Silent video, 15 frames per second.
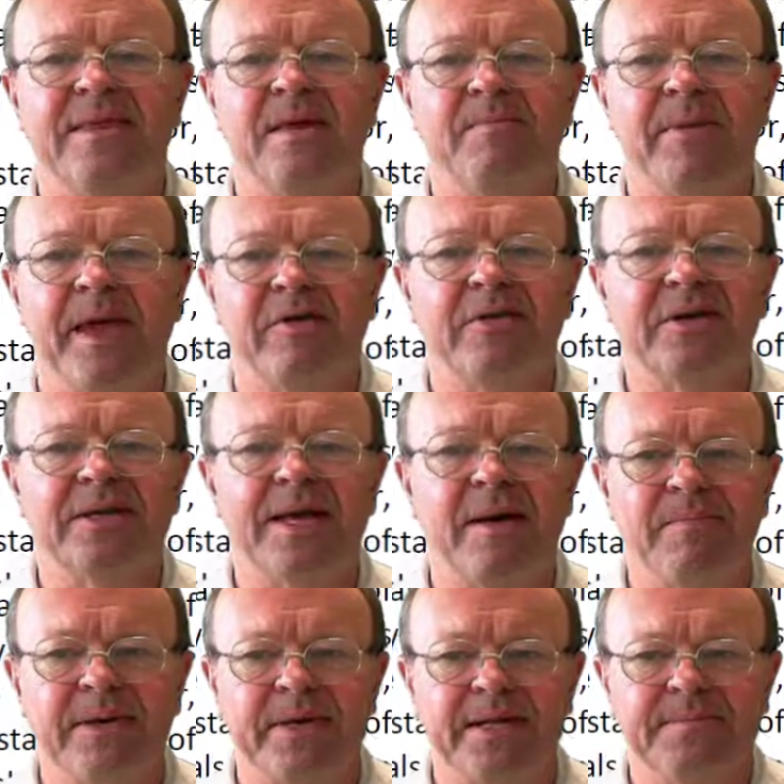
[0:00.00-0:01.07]
in the parent
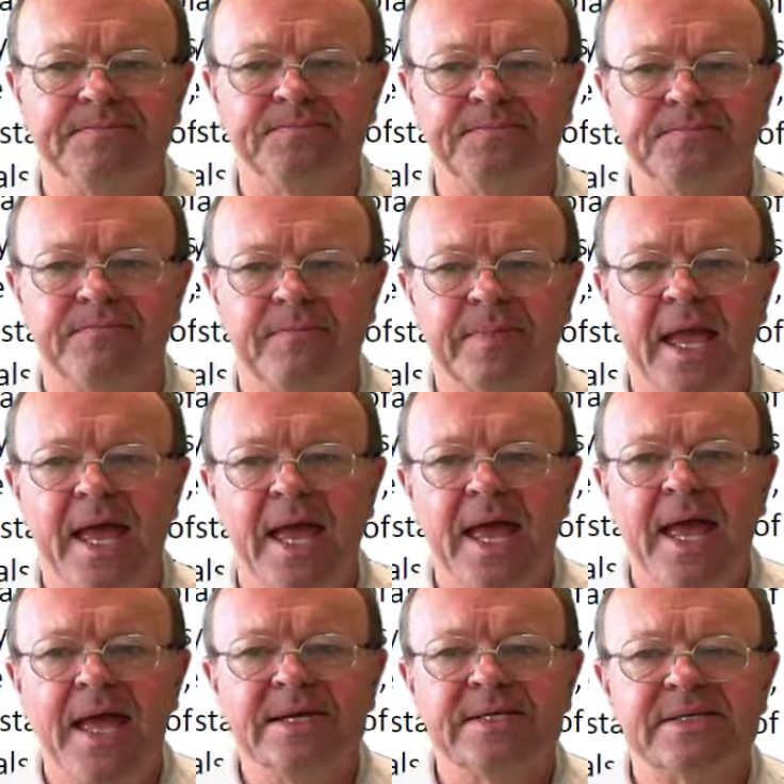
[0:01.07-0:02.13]
company.
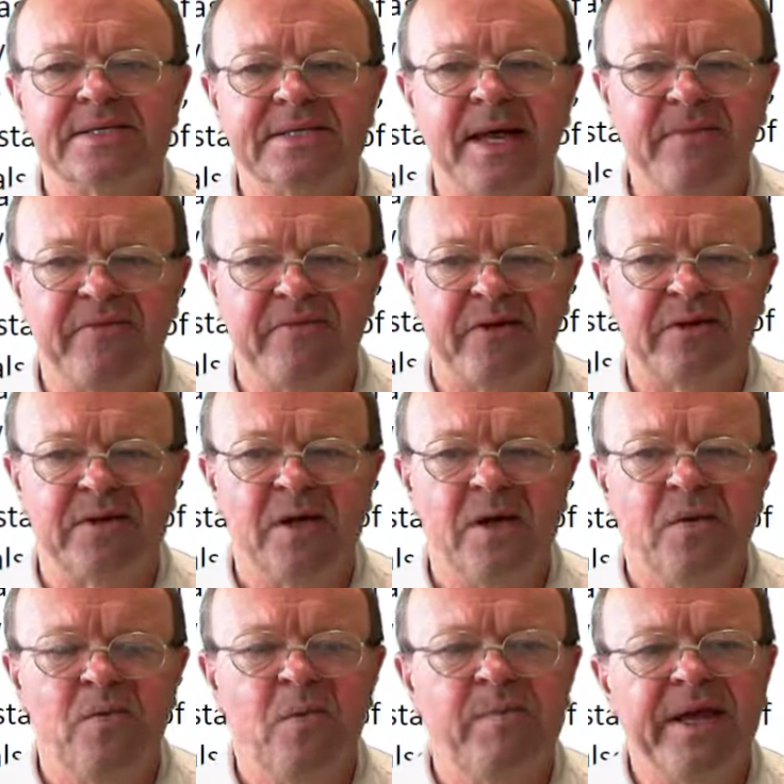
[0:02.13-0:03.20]
Some of it
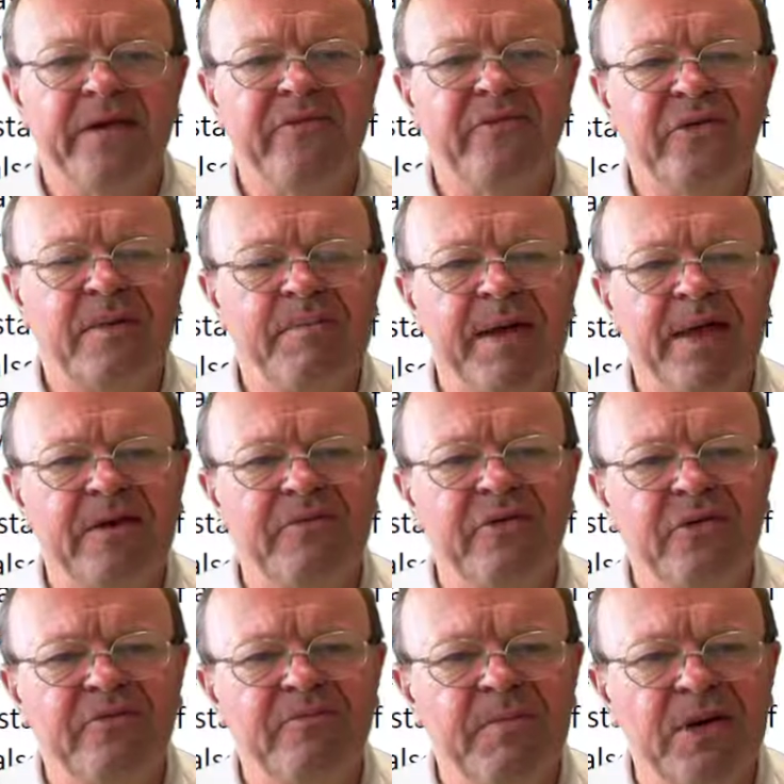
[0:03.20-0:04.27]
will be for the
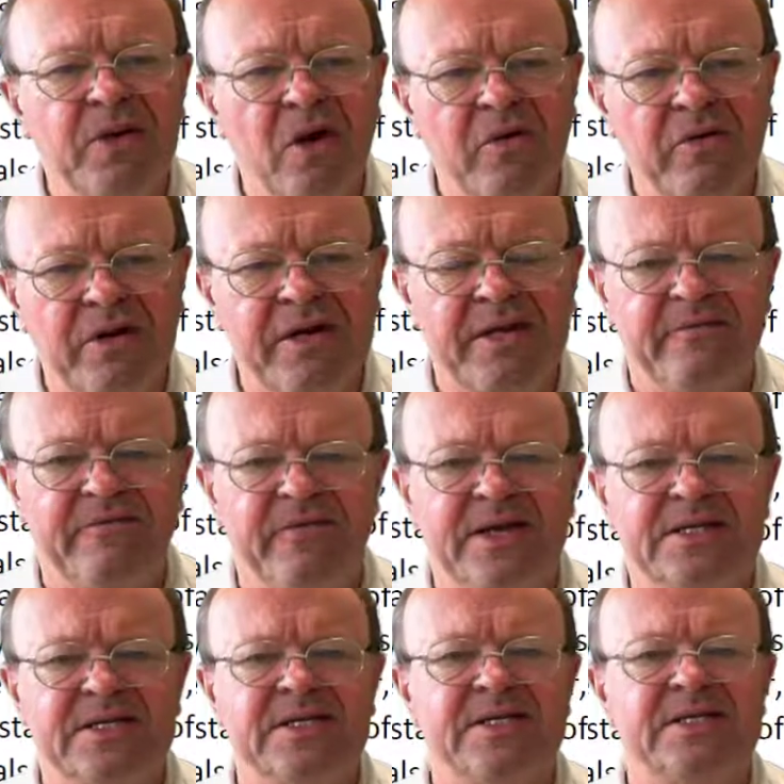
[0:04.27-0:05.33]
benefit of minority
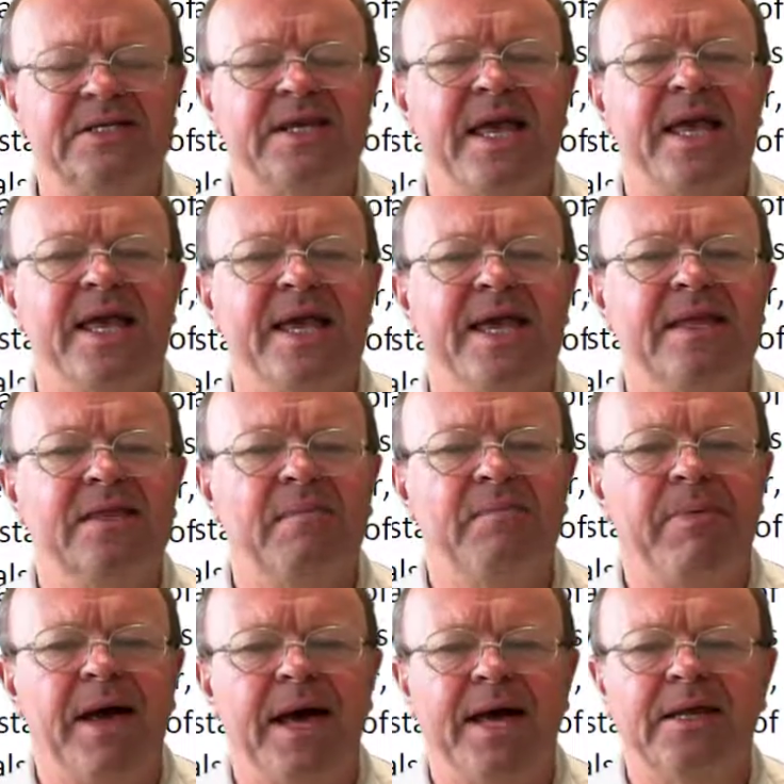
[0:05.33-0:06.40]
investors in the
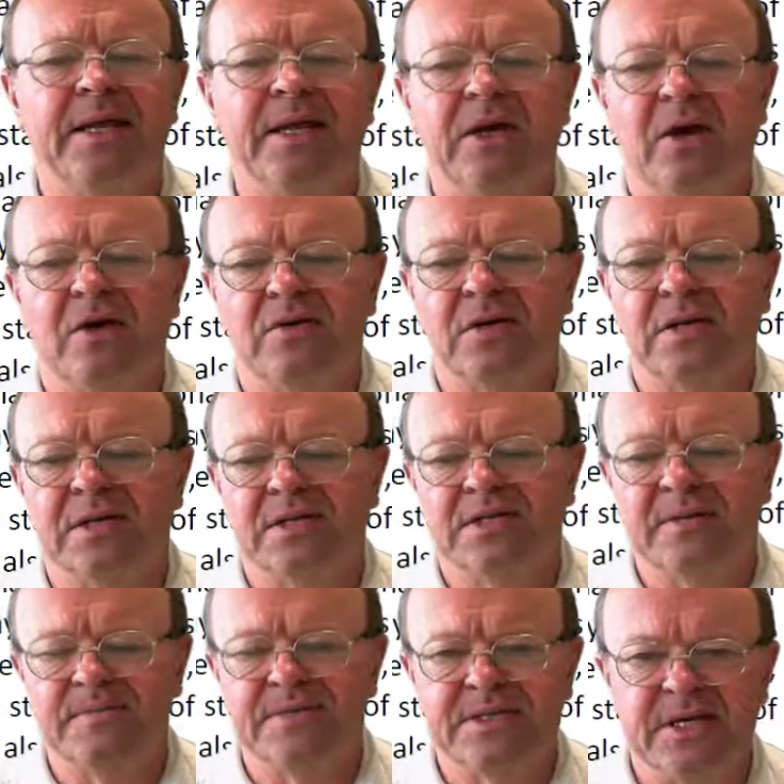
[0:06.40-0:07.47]
partly owned
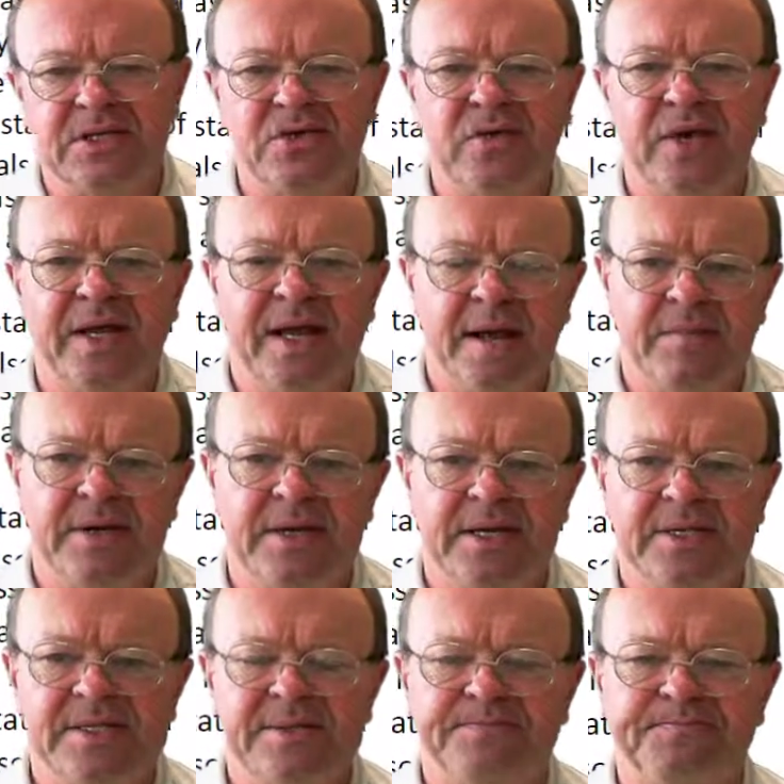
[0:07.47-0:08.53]
subsidiary
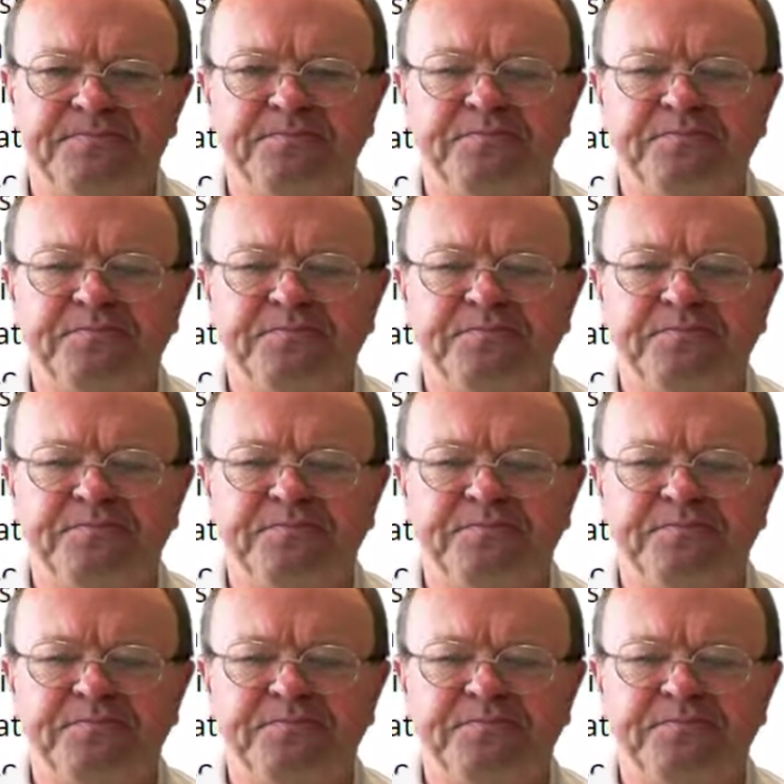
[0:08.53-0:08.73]
companies.